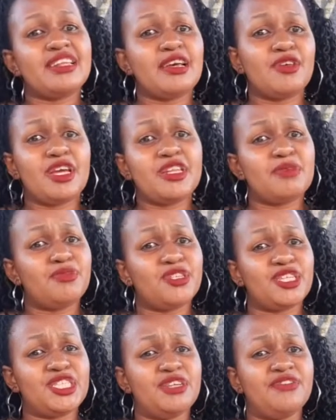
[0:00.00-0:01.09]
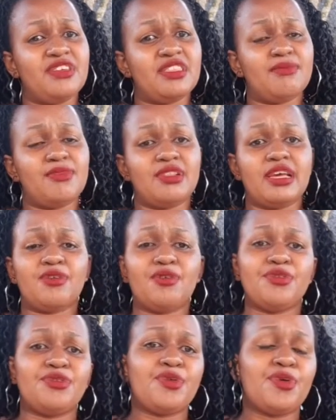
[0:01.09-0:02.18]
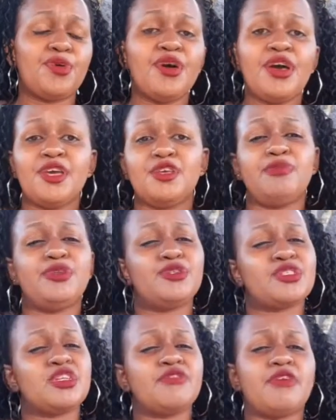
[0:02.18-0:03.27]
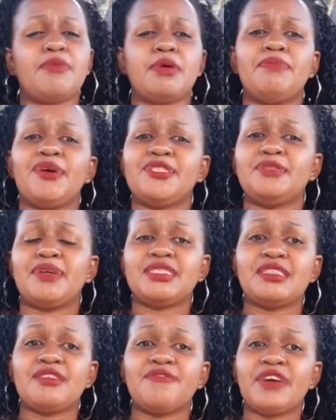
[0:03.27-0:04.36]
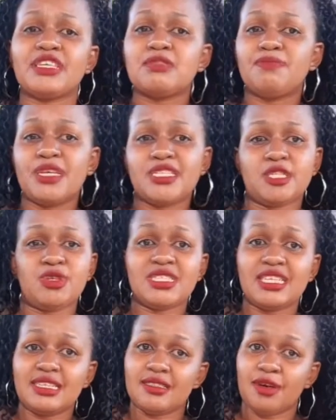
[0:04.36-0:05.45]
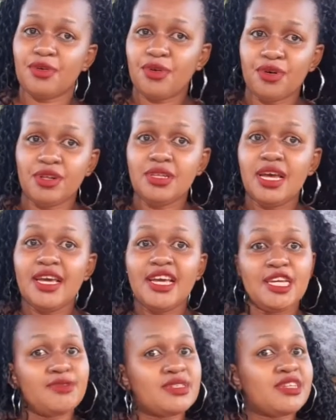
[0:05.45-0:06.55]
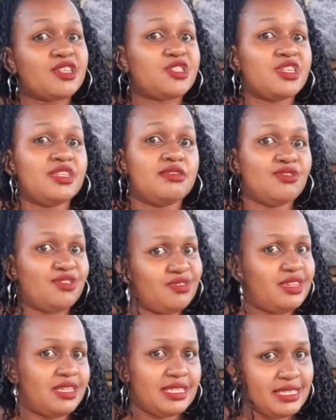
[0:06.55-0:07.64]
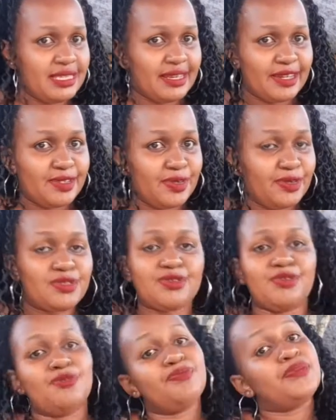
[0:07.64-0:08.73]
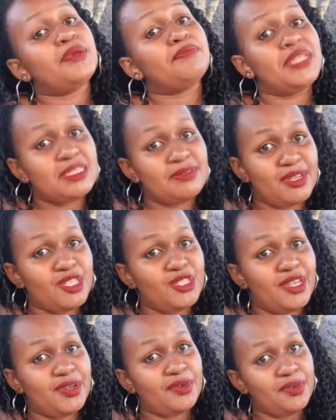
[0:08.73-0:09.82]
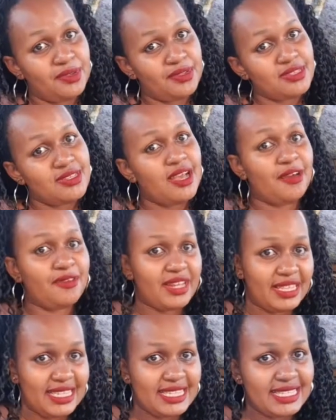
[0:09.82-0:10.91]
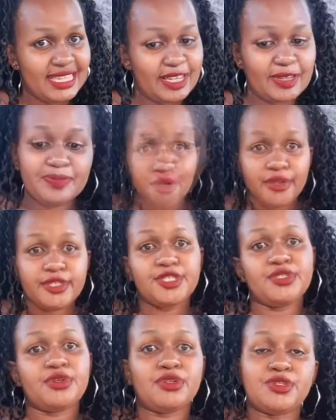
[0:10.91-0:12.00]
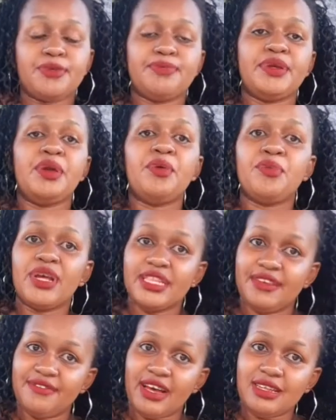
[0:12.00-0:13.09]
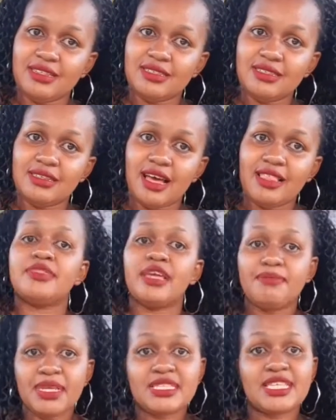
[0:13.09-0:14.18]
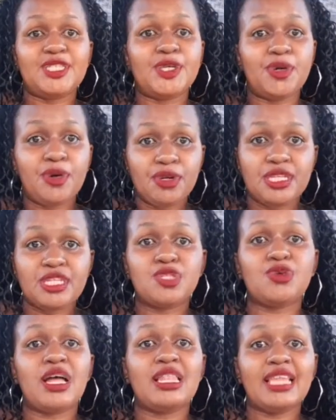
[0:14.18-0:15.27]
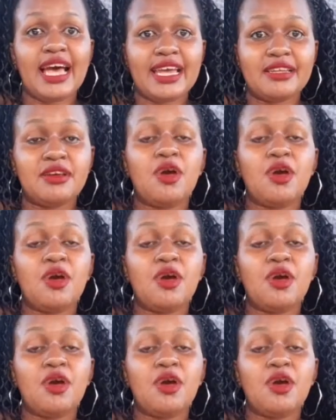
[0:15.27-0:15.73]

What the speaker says: end up not achieving them, you're like, oh no, you beat yourself up about it. But in the first place, as you're setting the goal, it was actually not realistic at all. So please make sure your goals are realistic. Goals should also be relevant, and that means that your goal needs to align